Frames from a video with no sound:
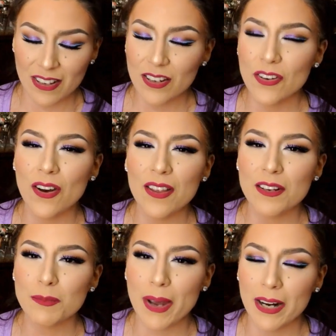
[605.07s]
You know how
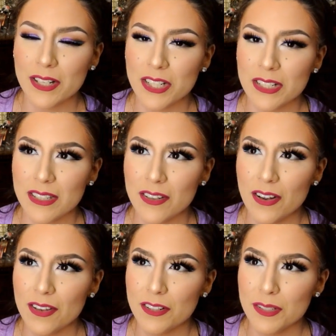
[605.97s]
there's packages, you know
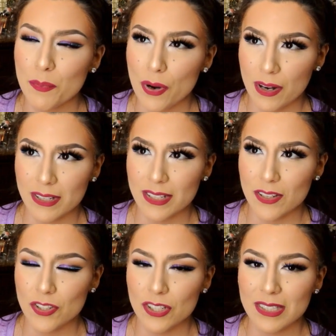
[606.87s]
how there's products that you
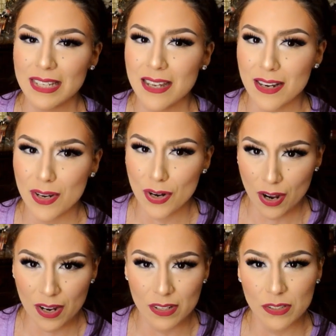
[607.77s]
just
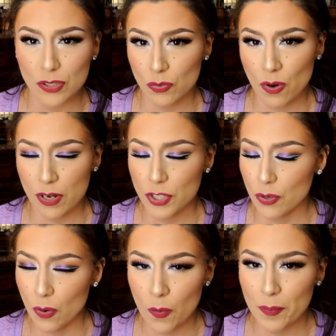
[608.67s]
cannot swatch or
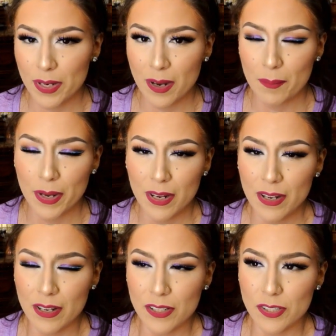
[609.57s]
open up,
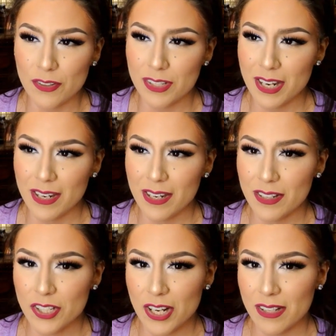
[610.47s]
so you're taking a
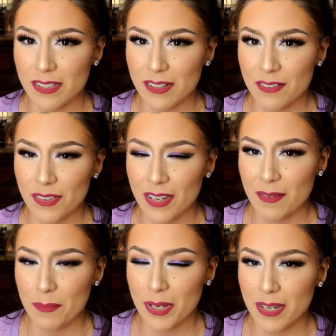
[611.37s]
chance of
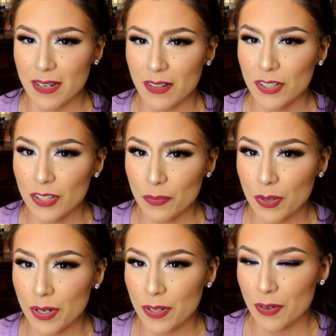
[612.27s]
it being a good
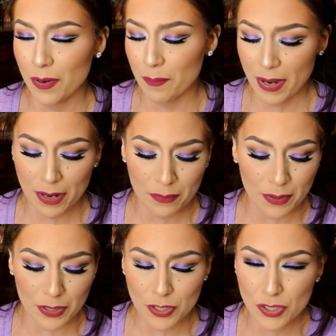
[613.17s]
one or a bad
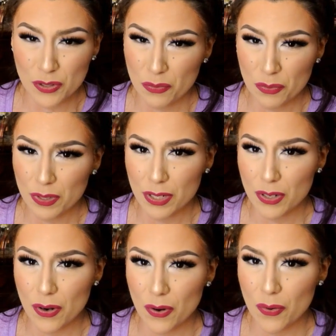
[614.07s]
one. You just don't really
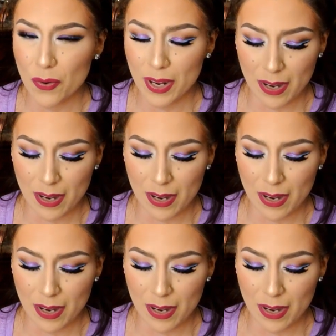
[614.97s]
know.